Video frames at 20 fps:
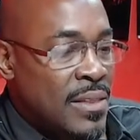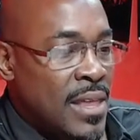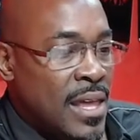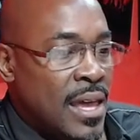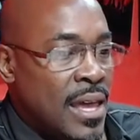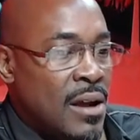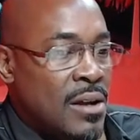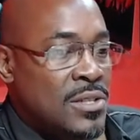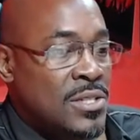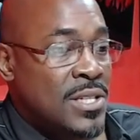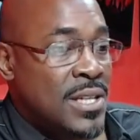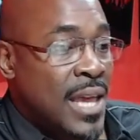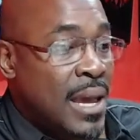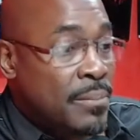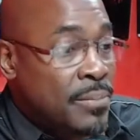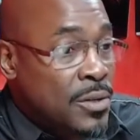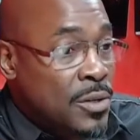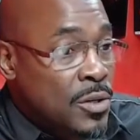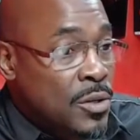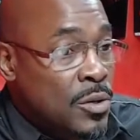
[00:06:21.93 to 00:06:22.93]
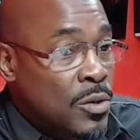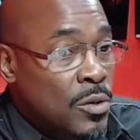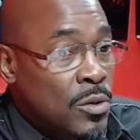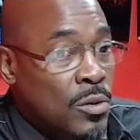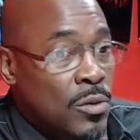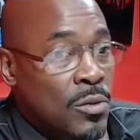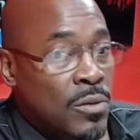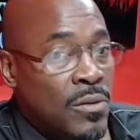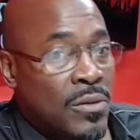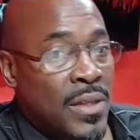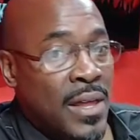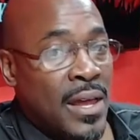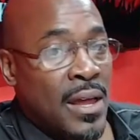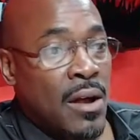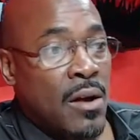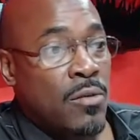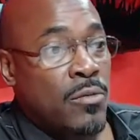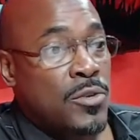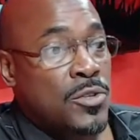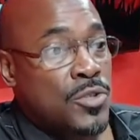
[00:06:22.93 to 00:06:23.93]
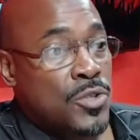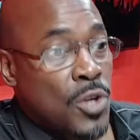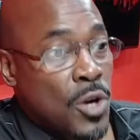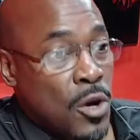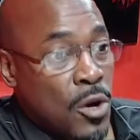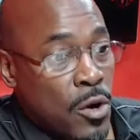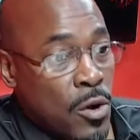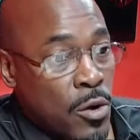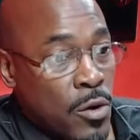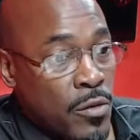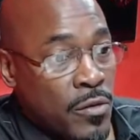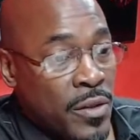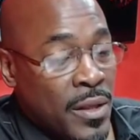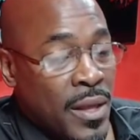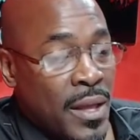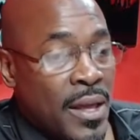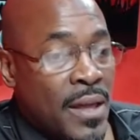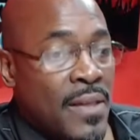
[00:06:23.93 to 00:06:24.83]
they are skeptical, they are reserved,